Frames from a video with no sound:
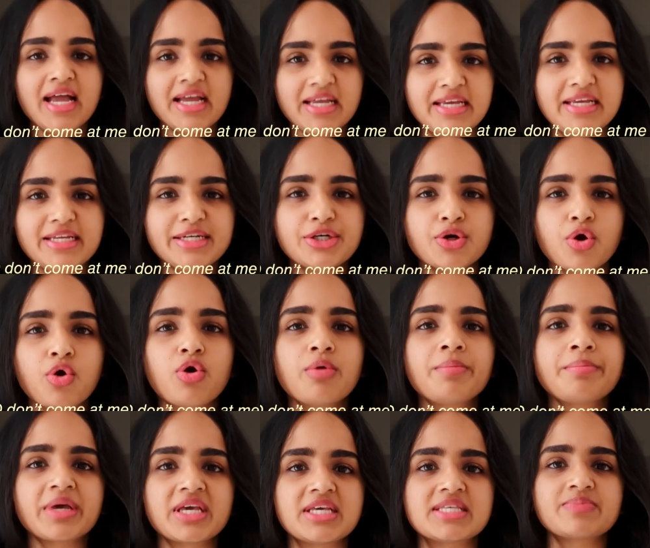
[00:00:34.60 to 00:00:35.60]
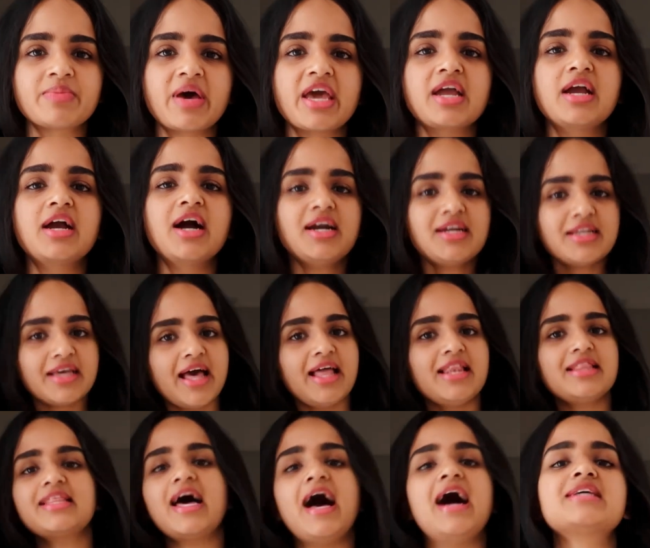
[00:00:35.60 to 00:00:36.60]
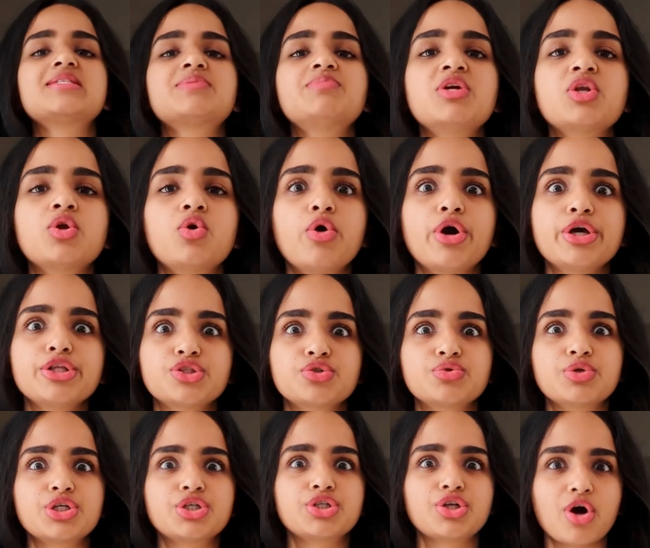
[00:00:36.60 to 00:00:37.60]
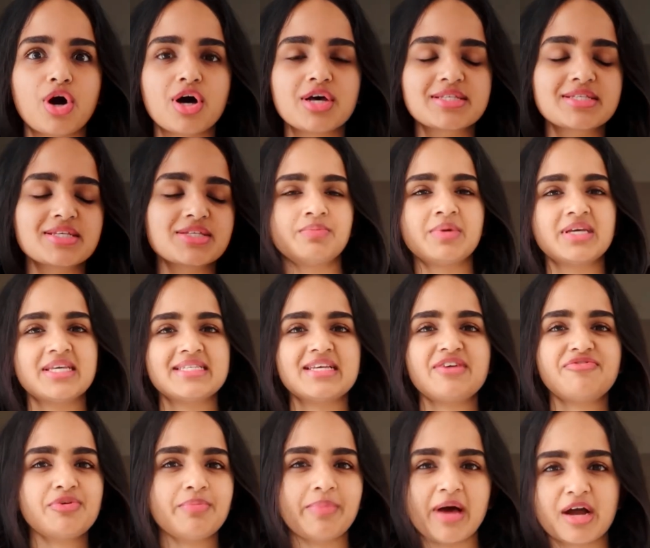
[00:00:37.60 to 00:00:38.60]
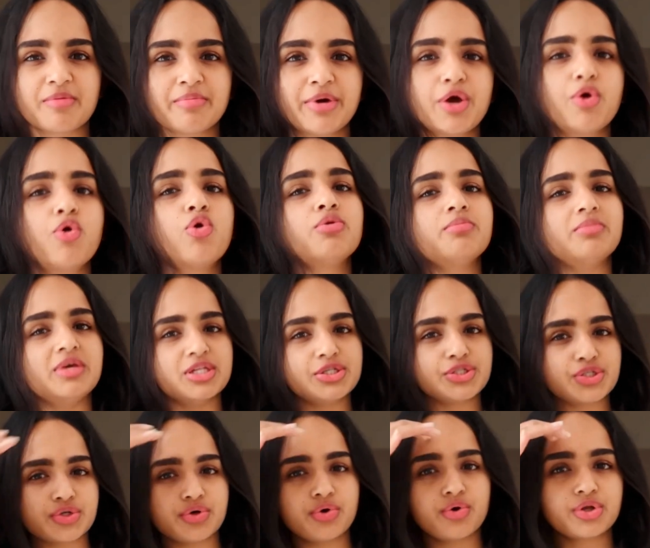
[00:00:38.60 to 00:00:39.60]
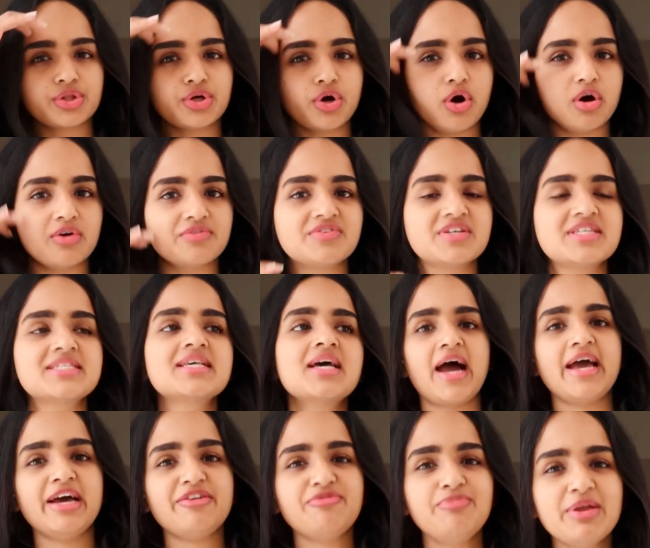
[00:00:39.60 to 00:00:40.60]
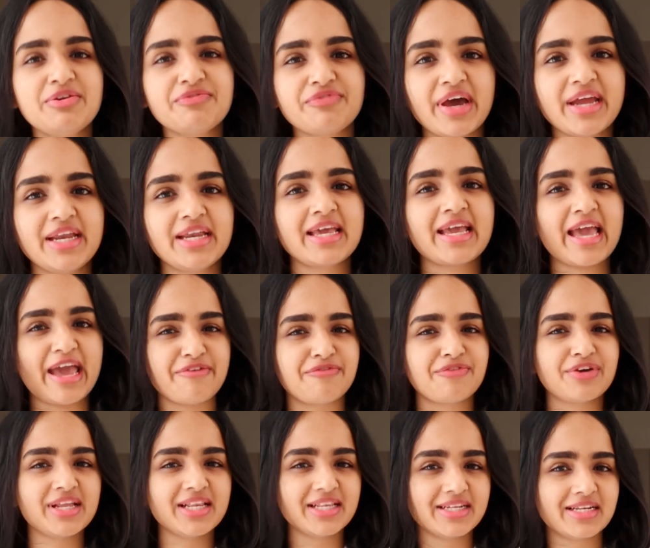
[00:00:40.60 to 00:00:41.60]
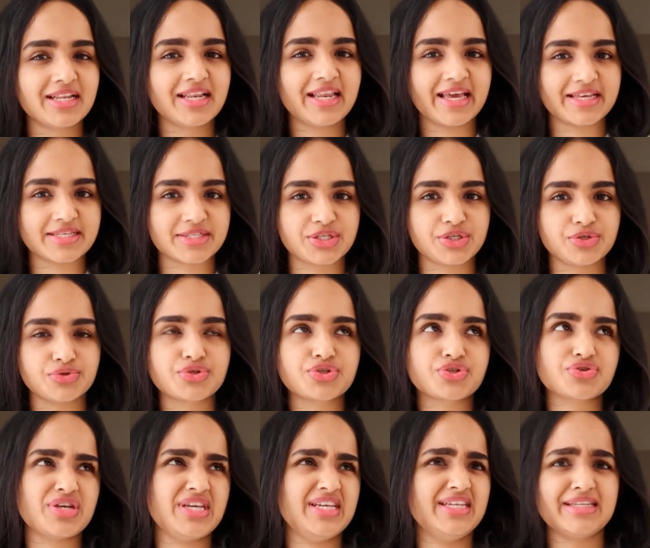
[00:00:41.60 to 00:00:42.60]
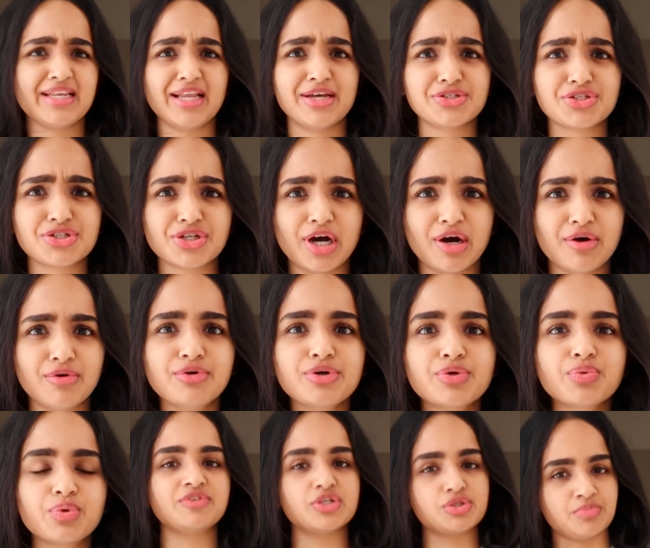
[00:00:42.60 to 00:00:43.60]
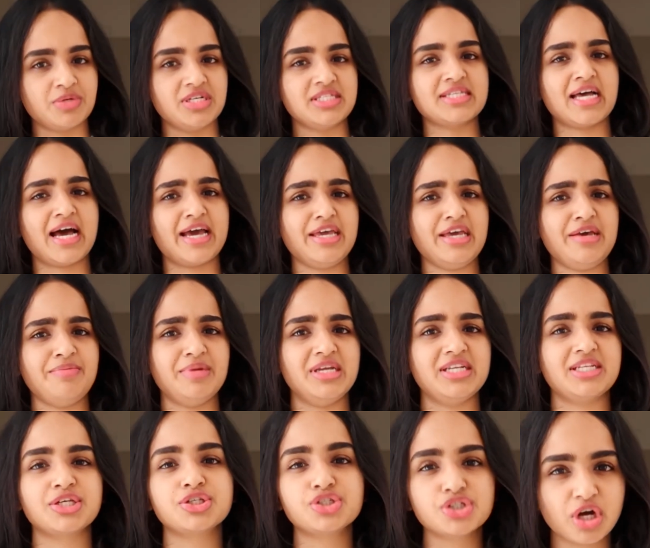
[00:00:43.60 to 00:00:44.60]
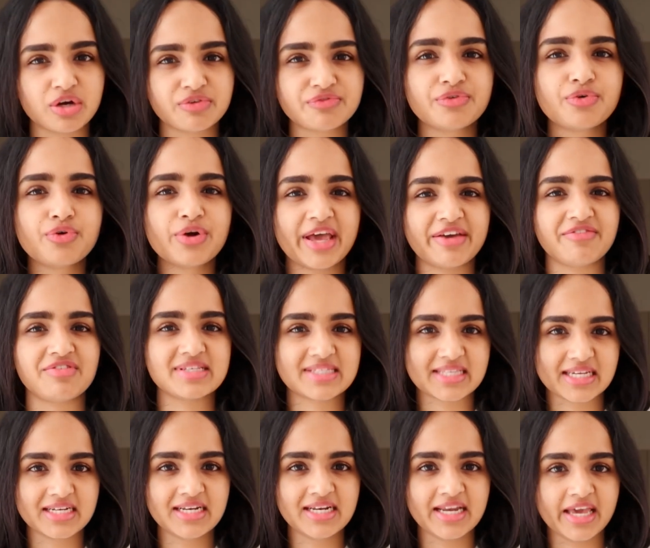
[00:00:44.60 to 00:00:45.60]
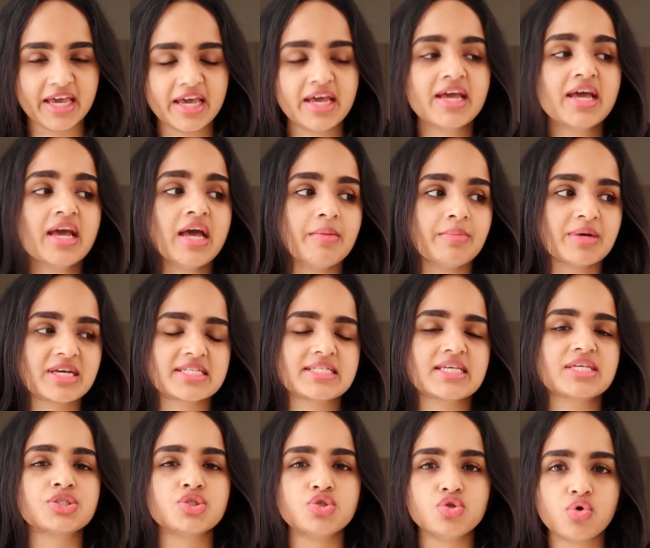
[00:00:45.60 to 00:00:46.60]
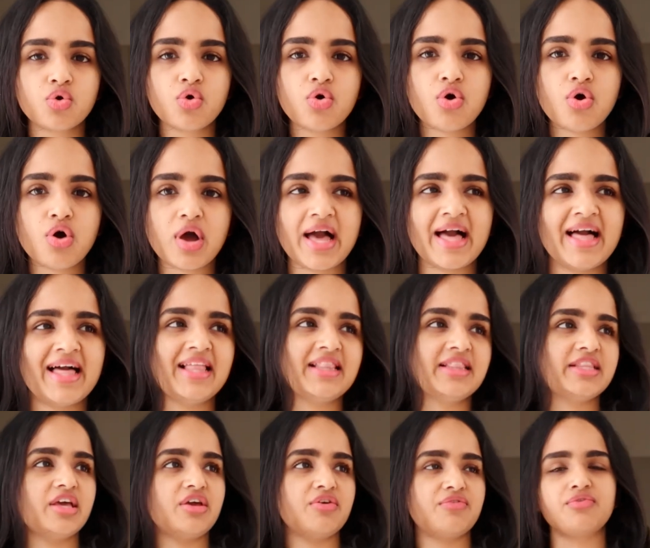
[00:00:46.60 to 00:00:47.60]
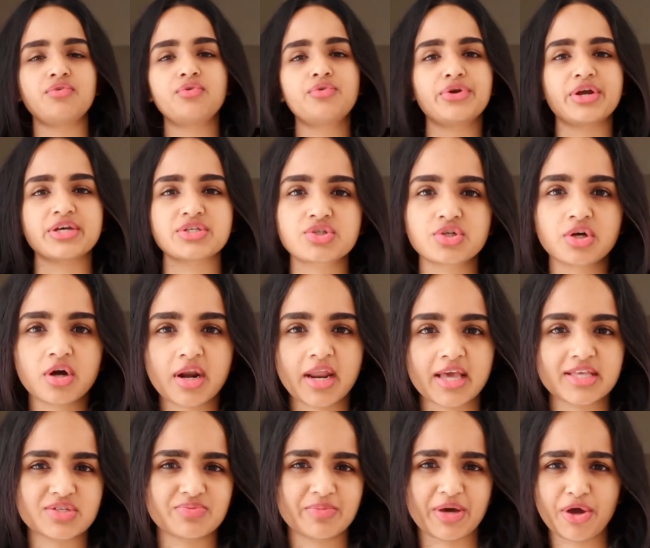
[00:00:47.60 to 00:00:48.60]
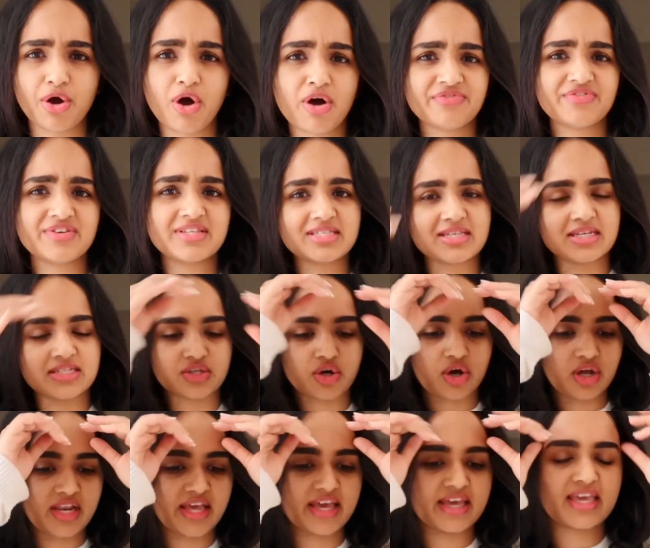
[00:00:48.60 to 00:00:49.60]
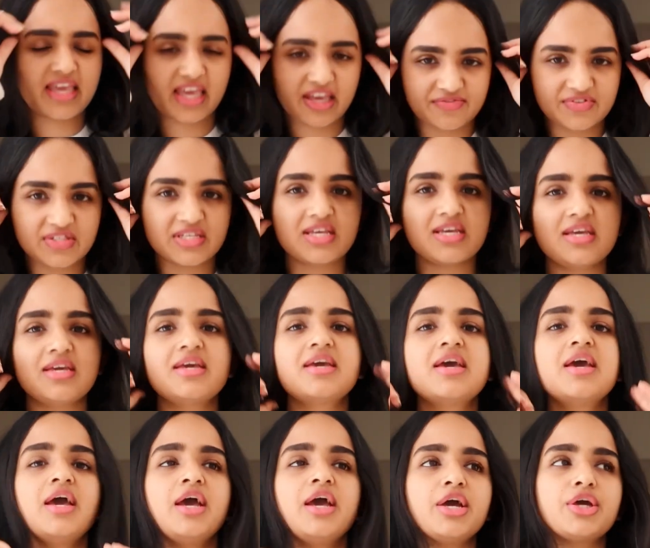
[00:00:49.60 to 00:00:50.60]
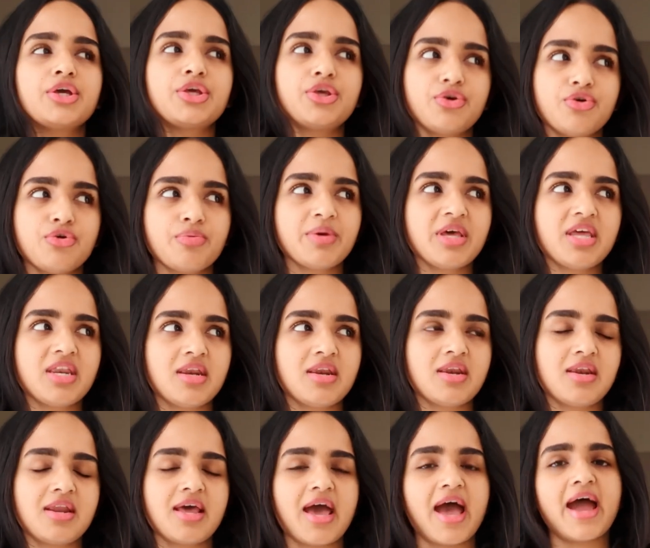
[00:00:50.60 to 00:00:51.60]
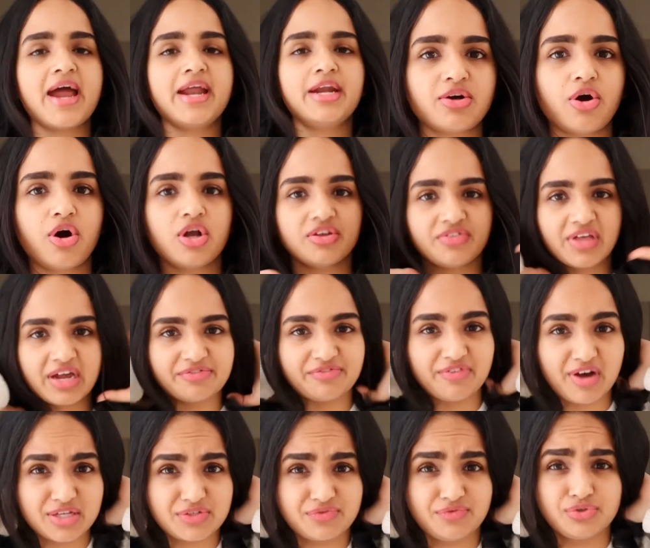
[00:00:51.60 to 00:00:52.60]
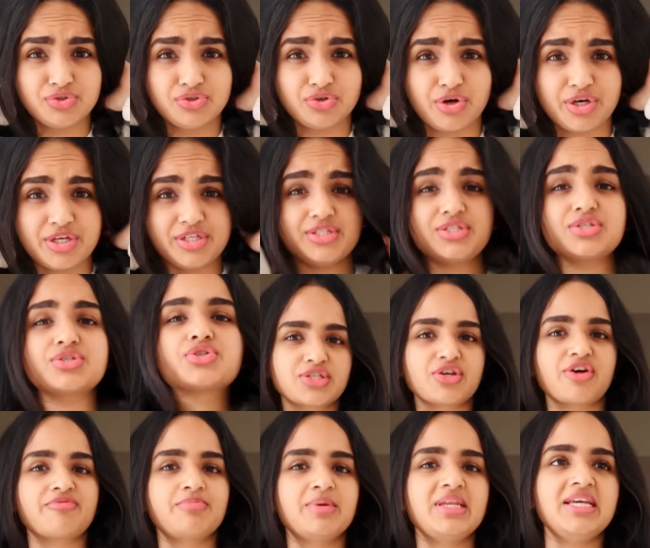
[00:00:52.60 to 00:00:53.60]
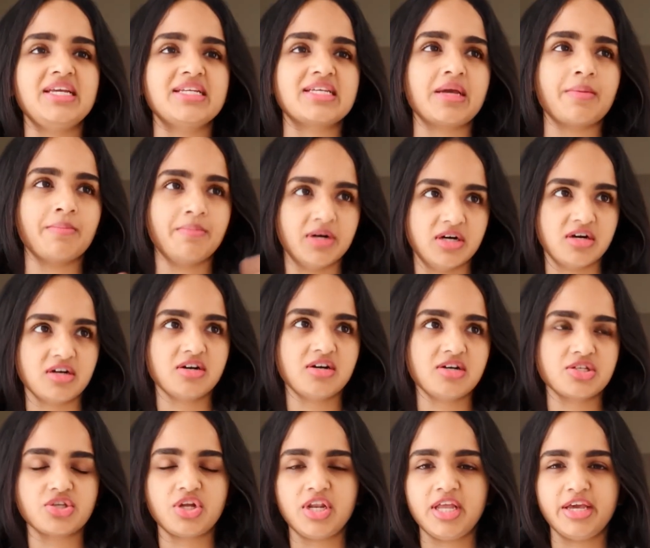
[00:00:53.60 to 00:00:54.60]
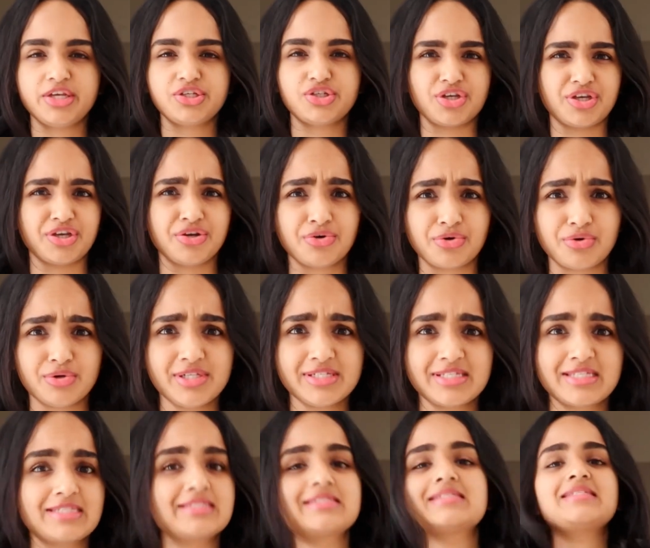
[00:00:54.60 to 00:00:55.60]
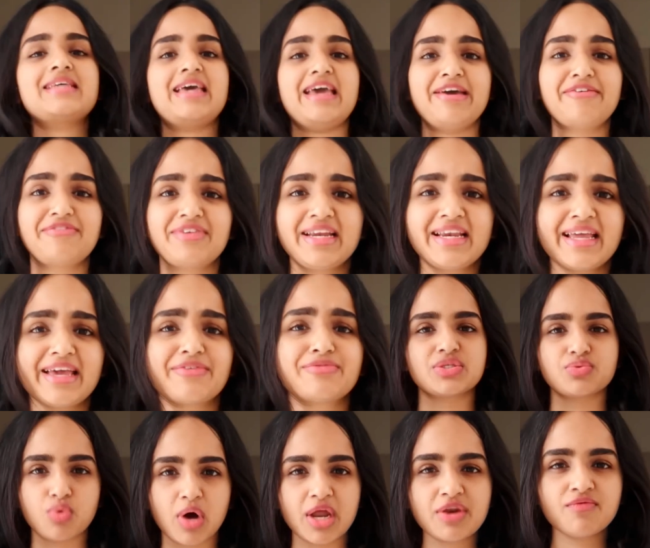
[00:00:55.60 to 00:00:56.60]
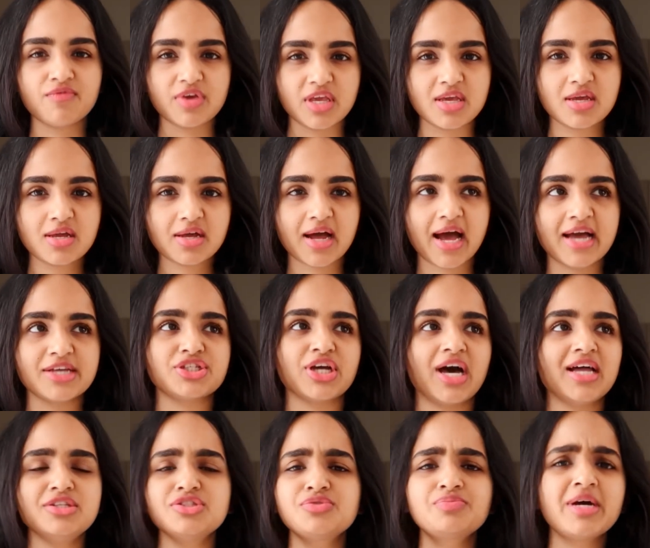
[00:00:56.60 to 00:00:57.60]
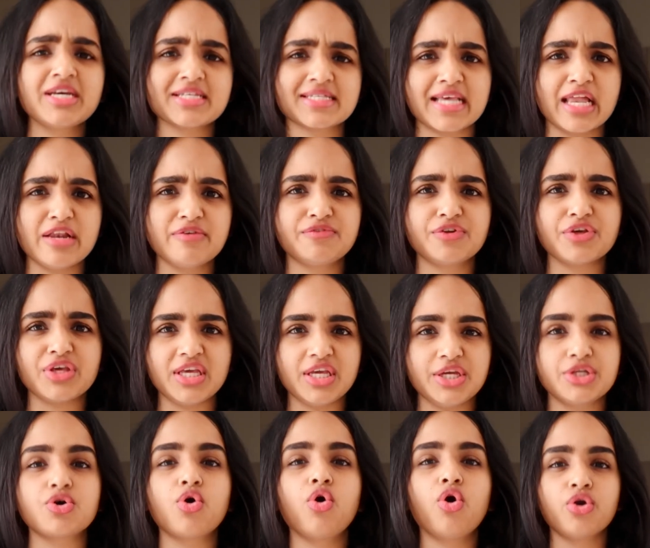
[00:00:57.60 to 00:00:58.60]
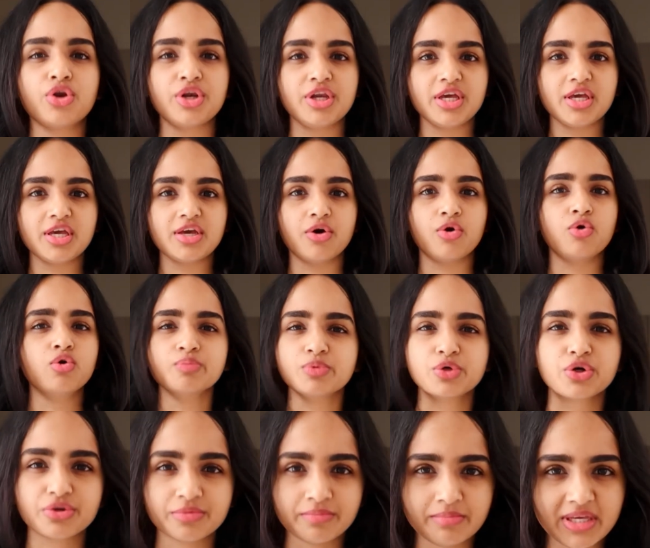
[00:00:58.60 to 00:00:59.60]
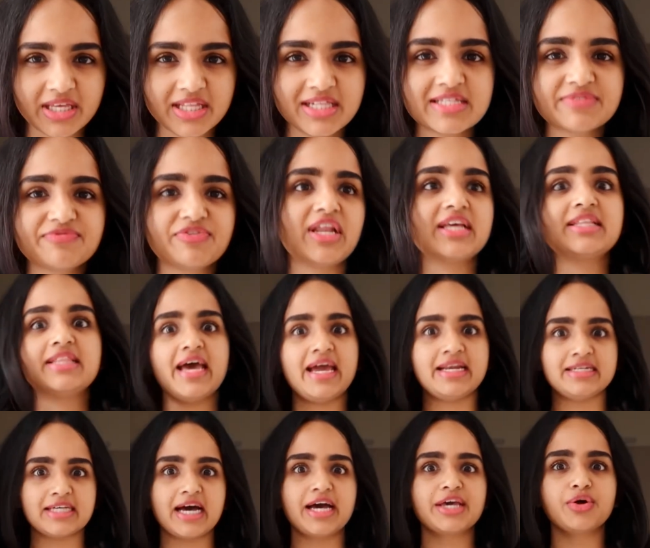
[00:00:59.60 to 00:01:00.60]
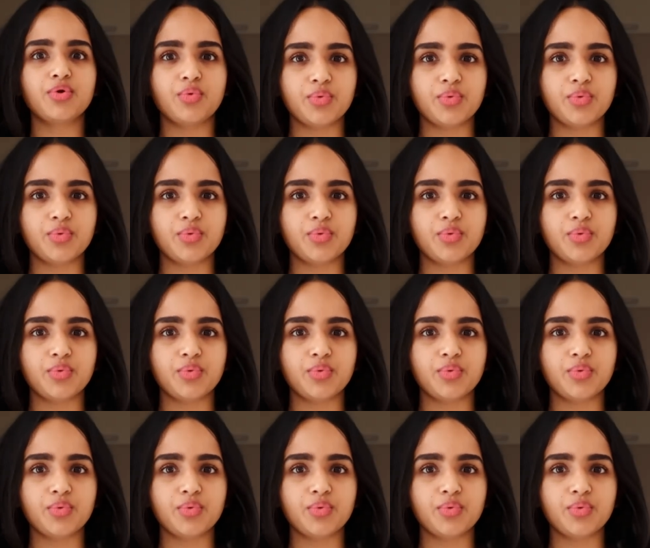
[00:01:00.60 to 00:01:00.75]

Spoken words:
eat at home because my gut health has been going through a toss, because I have to pack my own meals to go to the office. I have been finding every little excuse to eat lunch out, which means I am eating junk food every single day because there's no healthy food restaurant next to my office. It's all like KFC, Cumin and all of that fast food joints. So I've been eating burgers or like chicken rolls every day. In 1 week, I challenged myself to eat only home cooked meals for like the entire